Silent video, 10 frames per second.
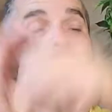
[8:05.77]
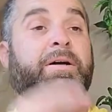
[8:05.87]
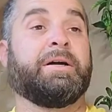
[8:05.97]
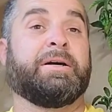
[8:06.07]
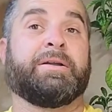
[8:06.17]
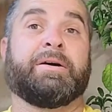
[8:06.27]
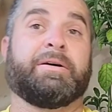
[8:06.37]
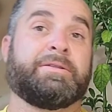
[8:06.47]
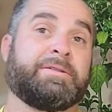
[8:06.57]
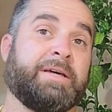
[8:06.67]
and
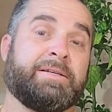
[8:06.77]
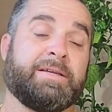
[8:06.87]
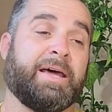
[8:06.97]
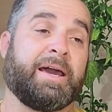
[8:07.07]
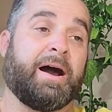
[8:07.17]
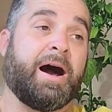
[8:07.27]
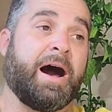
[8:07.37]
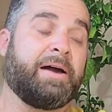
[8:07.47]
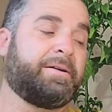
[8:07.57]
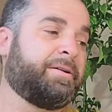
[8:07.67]
just tasted like
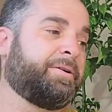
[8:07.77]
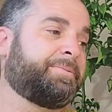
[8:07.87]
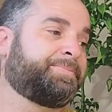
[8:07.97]
hot, you know.